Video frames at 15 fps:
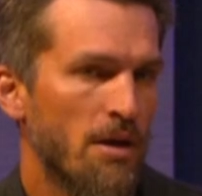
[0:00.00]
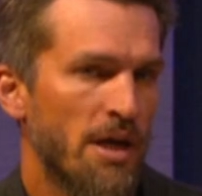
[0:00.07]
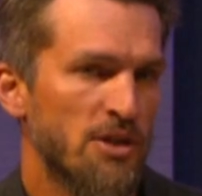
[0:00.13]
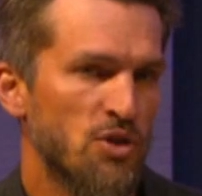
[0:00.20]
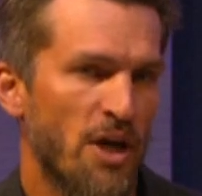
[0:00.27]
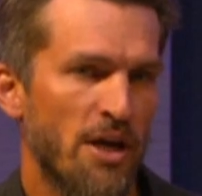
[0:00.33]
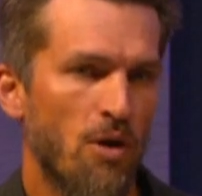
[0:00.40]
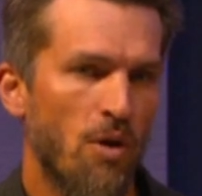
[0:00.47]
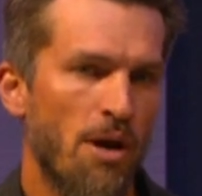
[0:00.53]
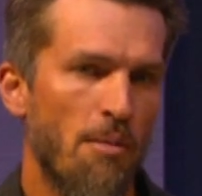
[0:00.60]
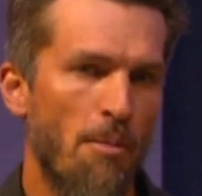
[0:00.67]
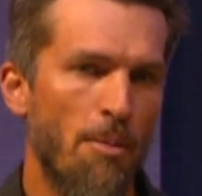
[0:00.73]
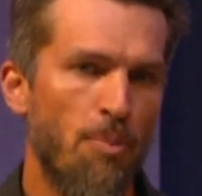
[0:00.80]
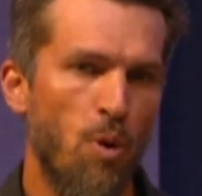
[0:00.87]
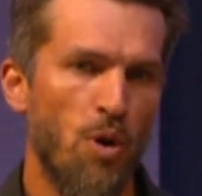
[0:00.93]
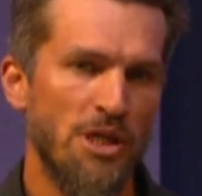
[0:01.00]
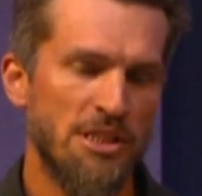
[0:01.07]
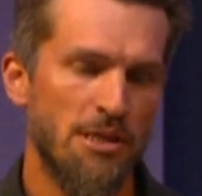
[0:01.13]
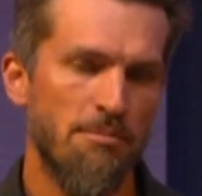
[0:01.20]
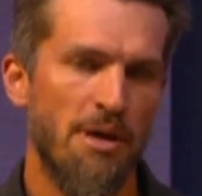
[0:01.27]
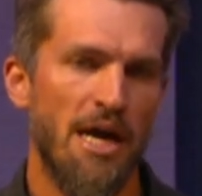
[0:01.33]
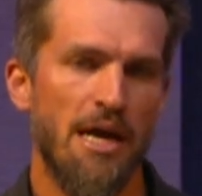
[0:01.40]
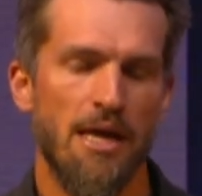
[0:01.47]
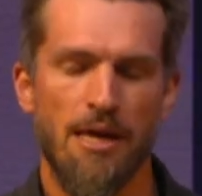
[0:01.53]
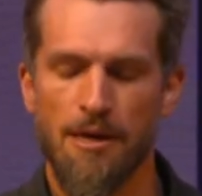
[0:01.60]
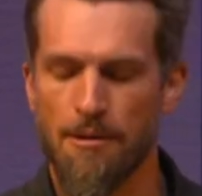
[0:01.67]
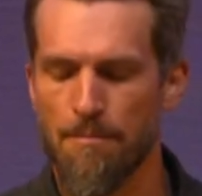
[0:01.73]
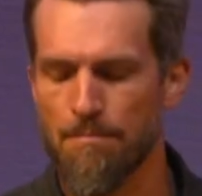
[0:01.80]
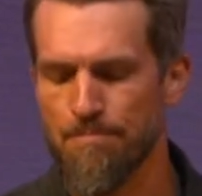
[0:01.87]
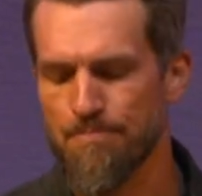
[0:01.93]
And so I know I'm appointed by
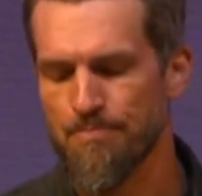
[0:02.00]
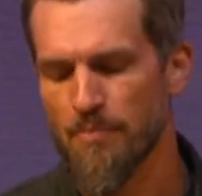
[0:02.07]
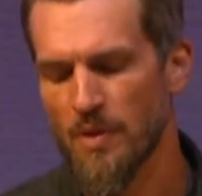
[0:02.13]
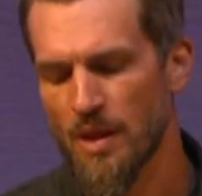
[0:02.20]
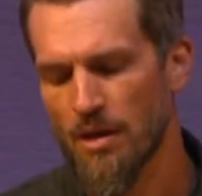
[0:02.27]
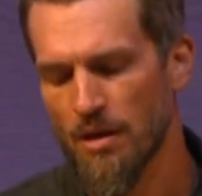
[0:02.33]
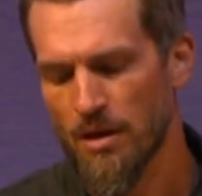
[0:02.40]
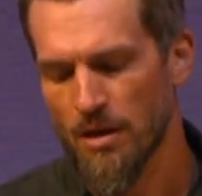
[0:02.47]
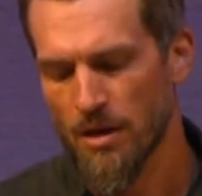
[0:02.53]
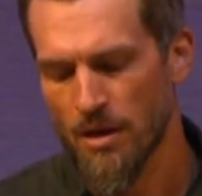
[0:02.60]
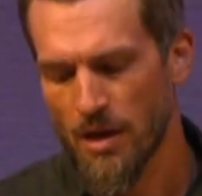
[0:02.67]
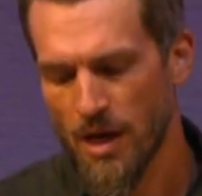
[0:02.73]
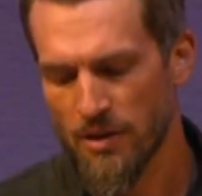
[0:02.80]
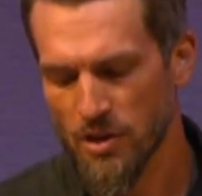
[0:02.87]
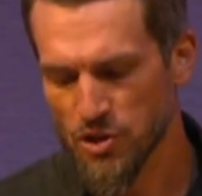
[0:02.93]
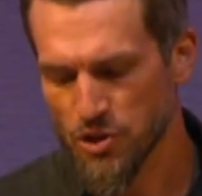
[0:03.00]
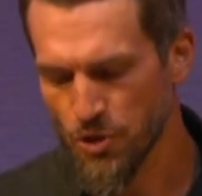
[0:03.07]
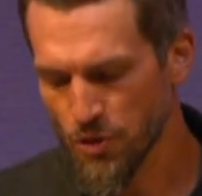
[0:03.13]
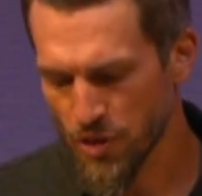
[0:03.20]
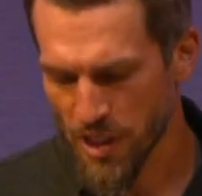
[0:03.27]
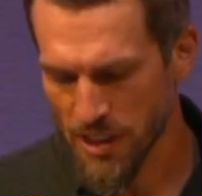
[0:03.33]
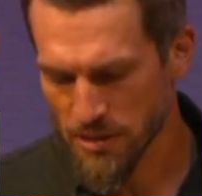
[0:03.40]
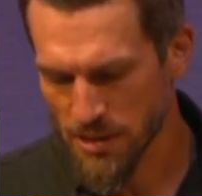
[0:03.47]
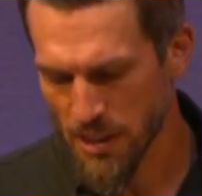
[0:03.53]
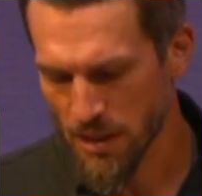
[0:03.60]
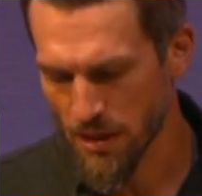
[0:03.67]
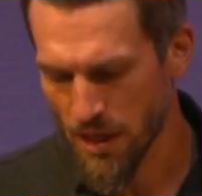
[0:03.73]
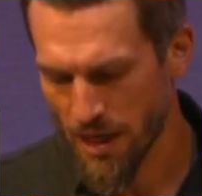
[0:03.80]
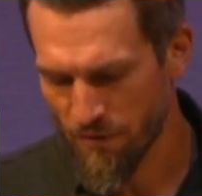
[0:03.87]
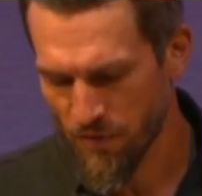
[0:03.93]
him. And there's two things
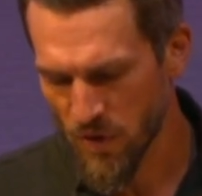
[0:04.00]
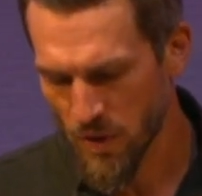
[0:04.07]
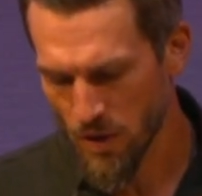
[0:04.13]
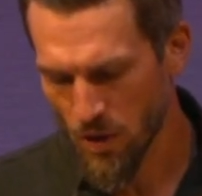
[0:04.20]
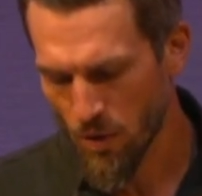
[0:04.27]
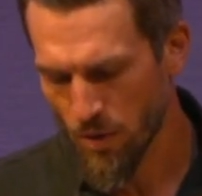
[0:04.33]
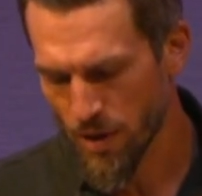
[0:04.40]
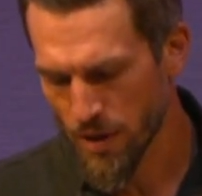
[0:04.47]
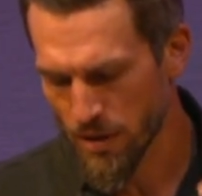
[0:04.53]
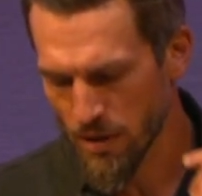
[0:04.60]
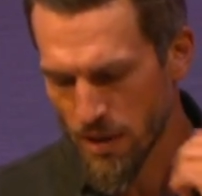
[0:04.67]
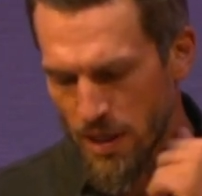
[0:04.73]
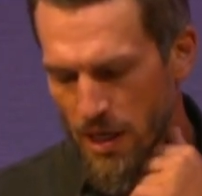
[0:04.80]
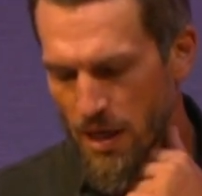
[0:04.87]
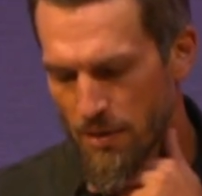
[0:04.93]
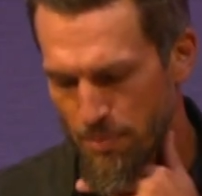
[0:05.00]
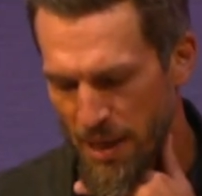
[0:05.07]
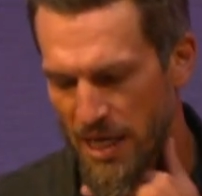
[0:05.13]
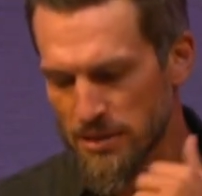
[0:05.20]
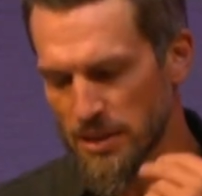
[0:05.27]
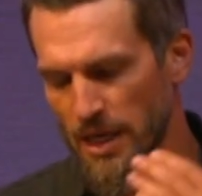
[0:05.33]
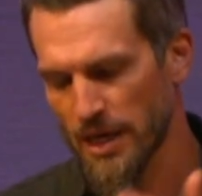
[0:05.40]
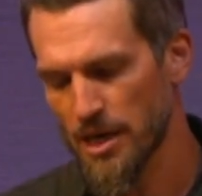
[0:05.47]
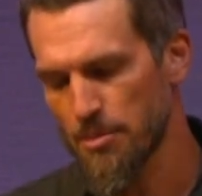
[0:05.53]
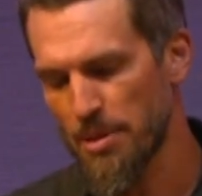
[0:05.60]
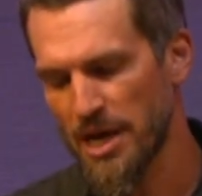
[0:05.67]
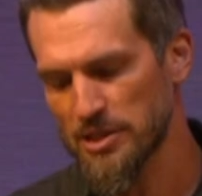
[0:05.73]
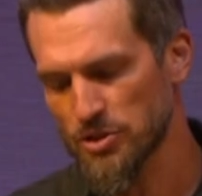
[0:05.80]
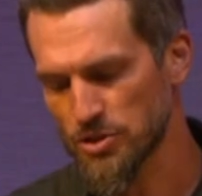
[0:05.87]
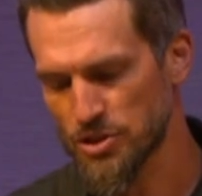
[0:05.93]
that I feel the Lord, and talking to
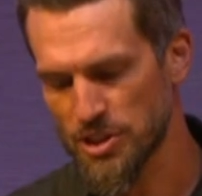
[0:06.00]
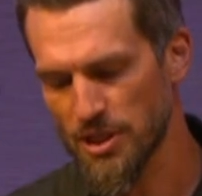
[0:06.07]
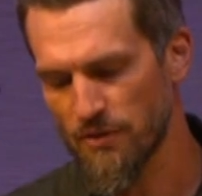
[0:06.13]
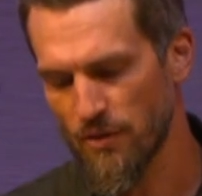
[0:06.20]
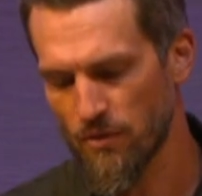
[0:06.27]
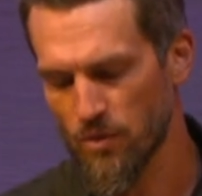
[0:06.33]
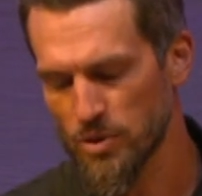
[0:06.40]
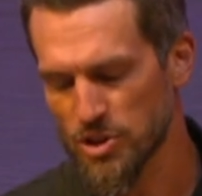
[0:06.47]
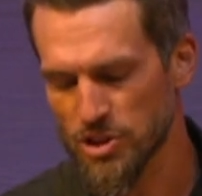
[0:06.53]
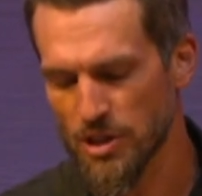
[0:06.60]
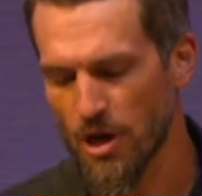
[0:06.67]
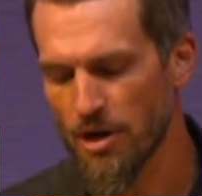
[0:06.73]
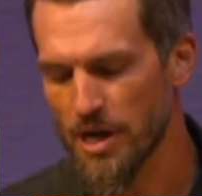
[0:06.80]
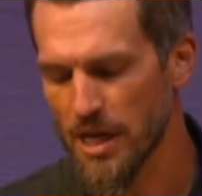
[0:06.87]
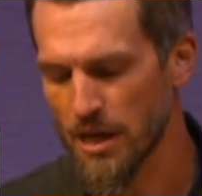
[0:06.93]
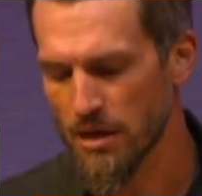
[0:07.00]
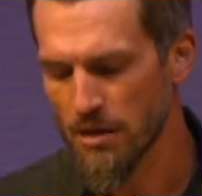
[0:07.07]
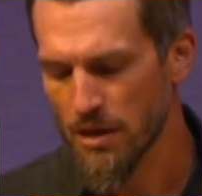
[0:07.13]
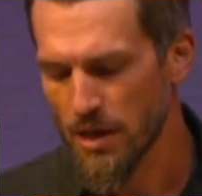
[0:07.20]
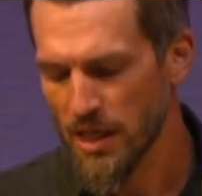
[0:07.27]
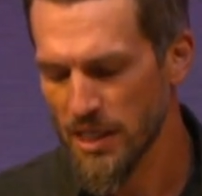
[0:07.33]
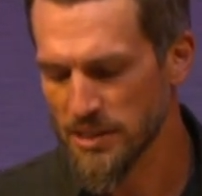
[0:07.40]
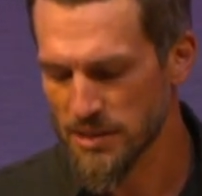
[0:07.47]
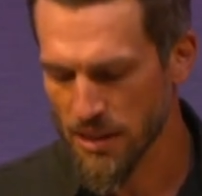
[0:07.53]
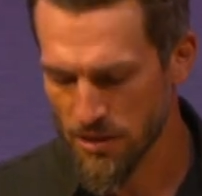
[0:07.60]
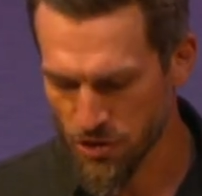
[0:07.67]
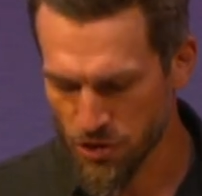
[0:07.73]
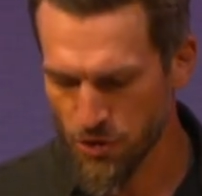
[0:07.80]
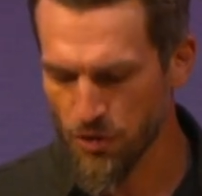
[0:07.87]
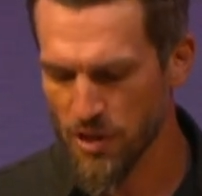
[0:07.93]
Pastor Steve even starting, he said
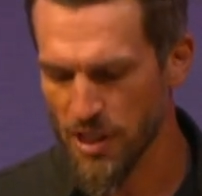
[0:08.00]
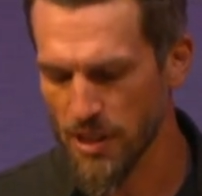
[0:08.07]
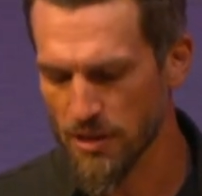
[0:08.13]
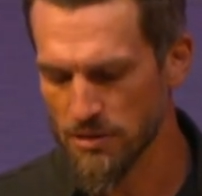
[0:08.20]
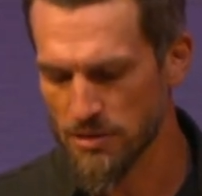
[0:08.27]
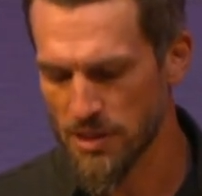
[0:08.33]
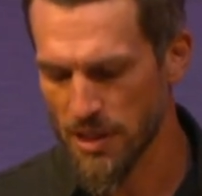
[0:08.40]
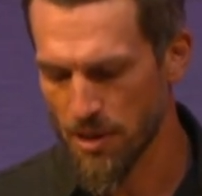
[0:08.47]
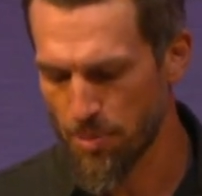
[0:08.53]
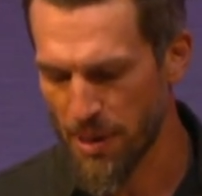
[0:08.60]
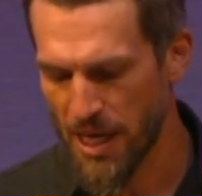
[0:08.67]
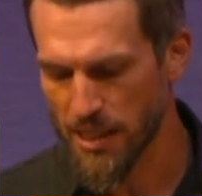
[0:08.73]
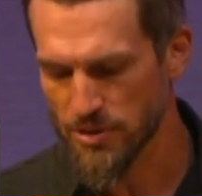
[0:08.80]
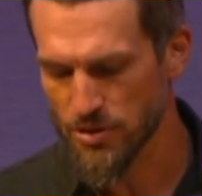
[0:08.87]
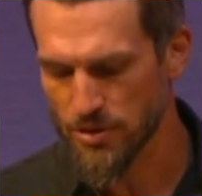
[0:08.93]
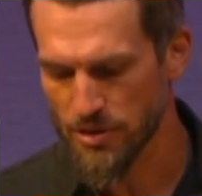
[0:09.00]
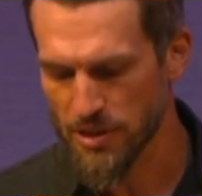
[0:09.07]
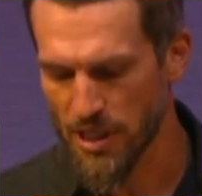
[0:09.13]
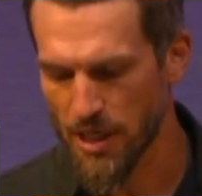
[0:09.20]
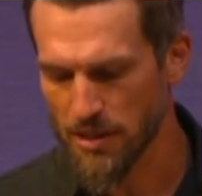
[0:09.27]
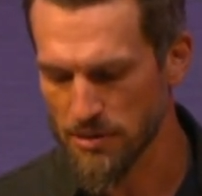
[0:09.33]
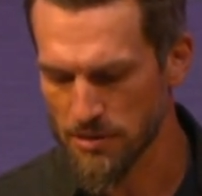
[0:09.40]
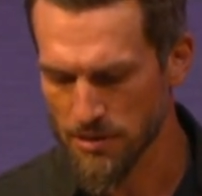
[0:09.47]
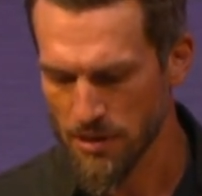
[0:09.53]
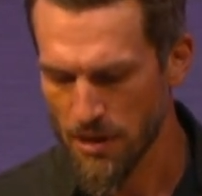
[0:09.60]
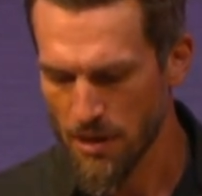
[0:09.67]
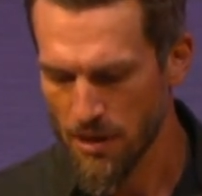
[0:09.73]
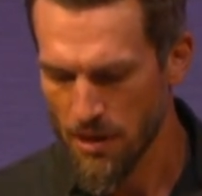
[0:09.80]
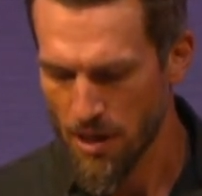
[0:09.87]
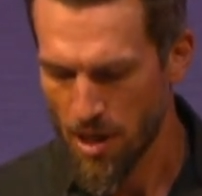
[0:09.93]
there's two things that a pastor does.
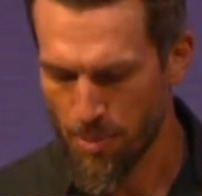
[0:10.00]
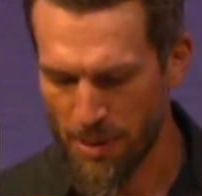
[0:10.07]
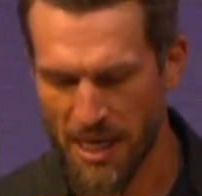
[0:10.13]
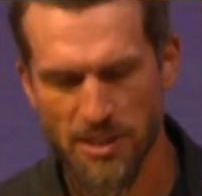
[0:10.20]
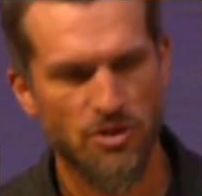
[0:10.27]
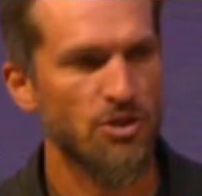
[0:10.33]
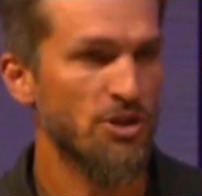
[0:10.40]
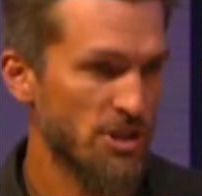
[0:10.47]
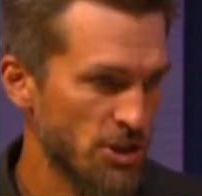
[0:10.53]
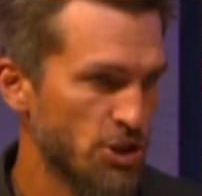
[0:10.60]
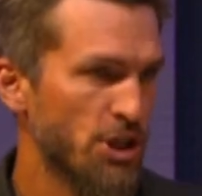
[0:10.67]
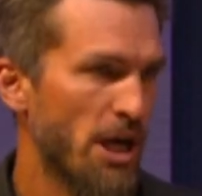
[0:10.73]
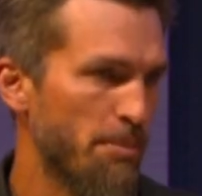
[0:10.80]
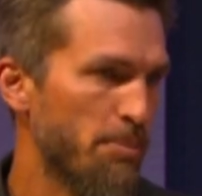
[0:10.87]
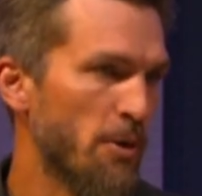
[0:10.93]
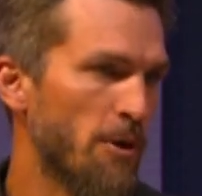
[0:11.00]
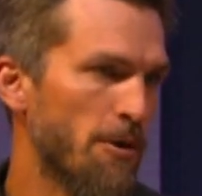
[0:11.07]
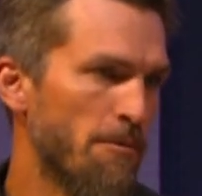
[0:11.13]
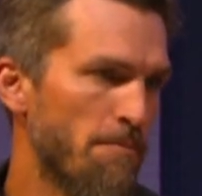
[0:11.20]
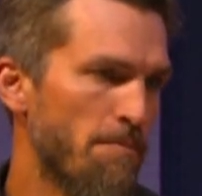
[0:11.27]
A pastor is a shepherd.